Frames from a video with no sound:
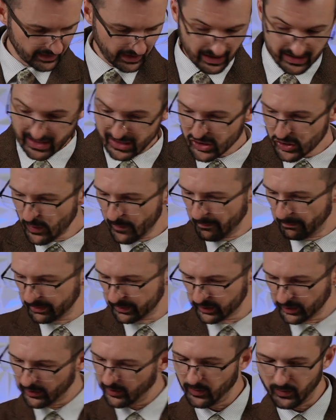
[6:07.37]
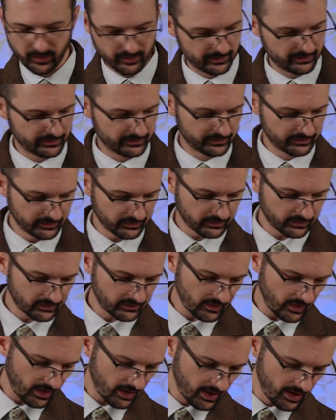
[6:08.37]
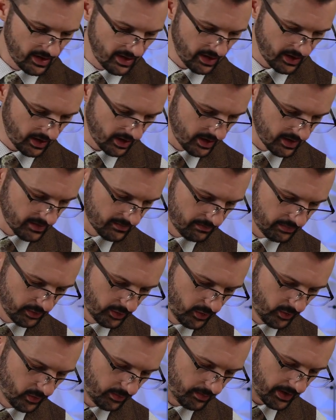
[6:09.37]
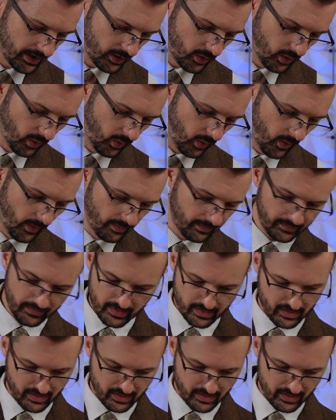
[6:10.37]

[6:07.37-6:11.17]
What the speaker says: And let's do blue, because blue would be cool.